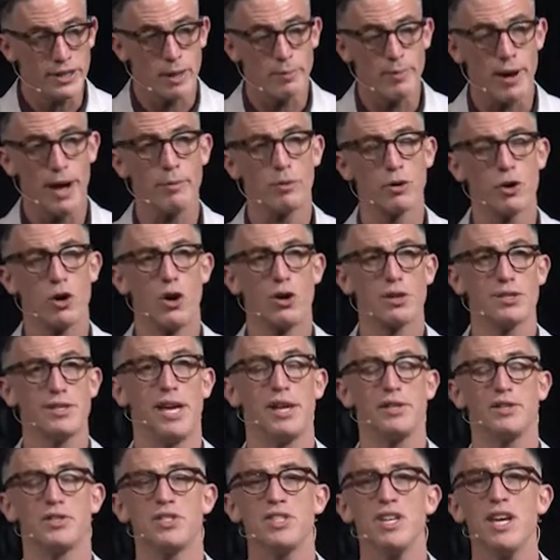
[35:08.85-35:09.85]
The Bible calls
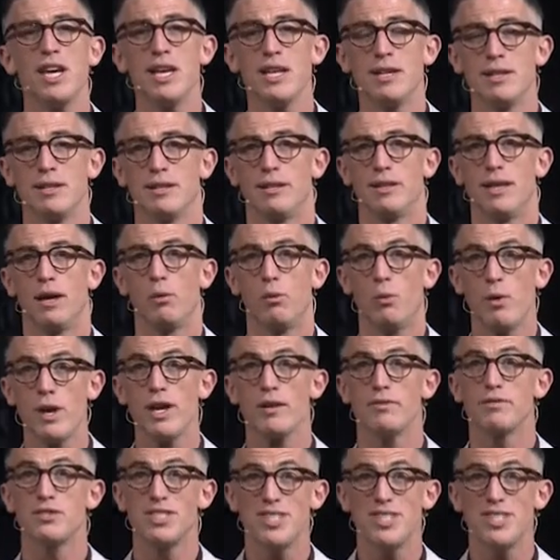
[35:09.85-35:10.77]
that sin, that we have